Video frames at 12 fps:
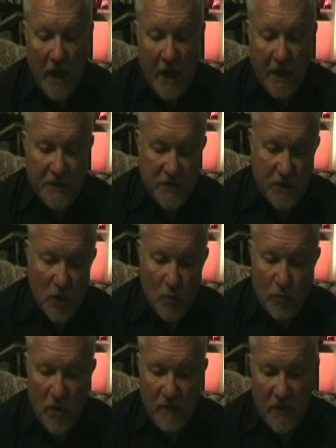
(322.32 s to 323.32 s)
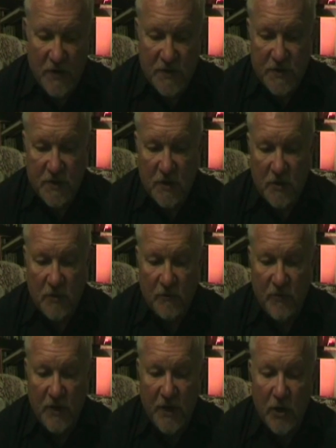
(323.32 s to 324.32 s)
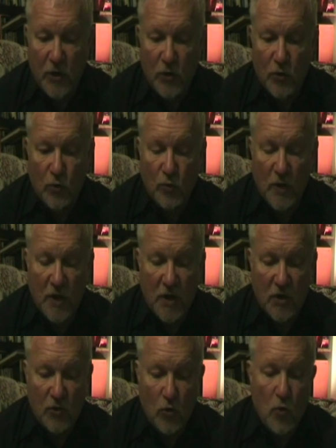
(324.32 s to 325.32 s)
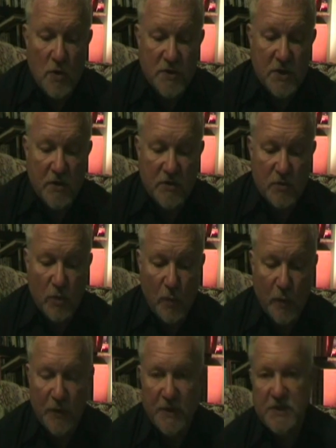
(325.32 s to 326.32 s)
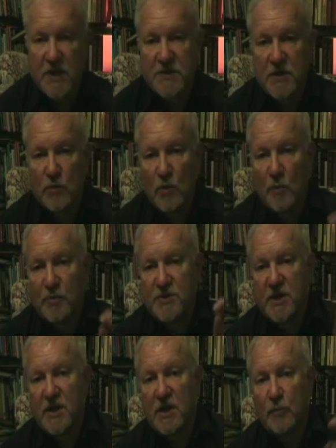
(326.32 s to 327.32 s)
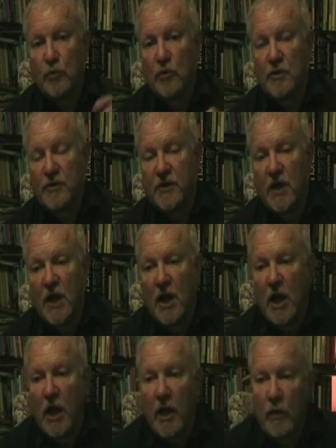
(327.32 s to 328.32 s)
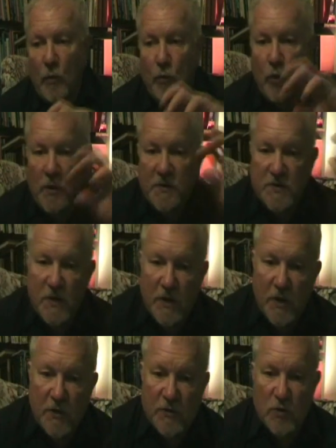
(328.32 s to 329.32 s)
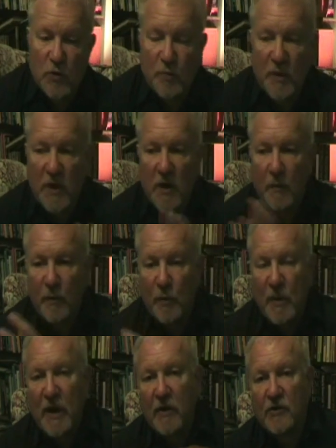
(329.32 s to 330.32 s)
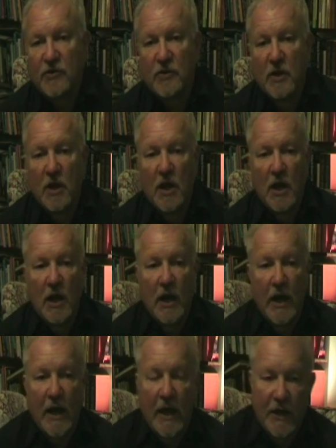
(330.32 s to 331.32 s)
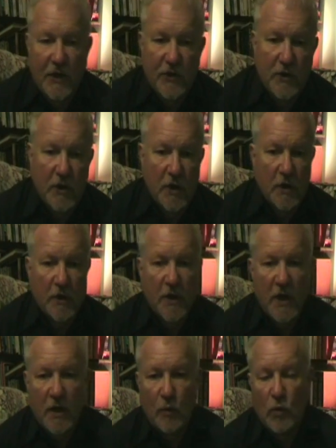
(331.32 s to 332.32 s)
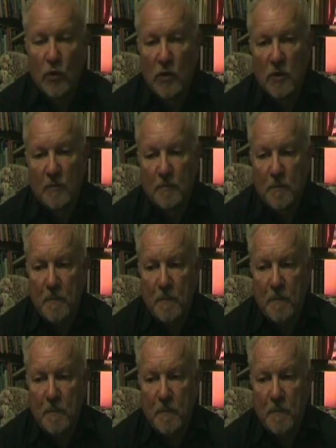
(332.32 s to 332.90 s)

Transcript: as in our previous video, we're always going to, when we're discussing one particular point, other points are going to become apparent, and they will